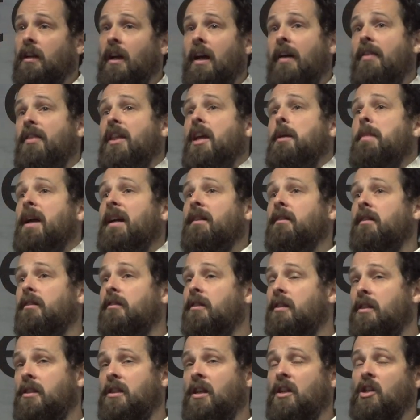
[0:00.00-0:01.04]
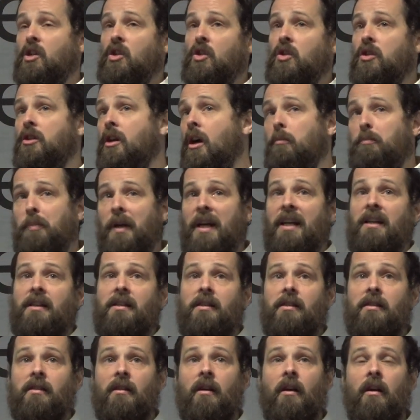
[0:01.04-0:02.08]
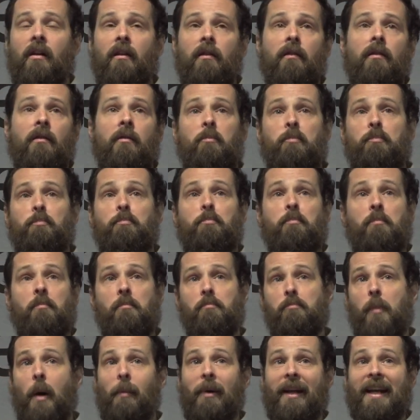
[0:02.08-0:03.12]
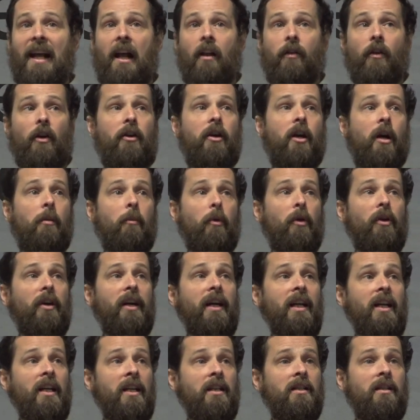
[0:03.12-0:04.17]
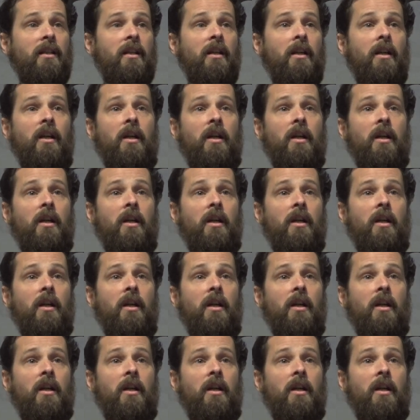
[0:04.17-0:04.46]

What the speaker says: And they make their decisions not based on public health outcome or need,